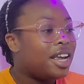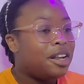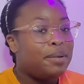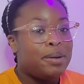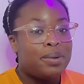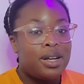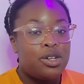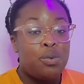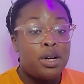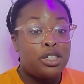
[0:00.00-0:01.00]
people that
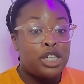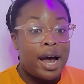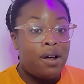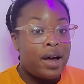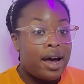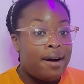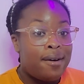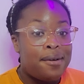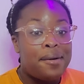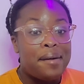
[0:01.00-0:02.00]
you want to shout
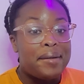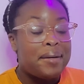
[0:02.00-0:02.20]
out,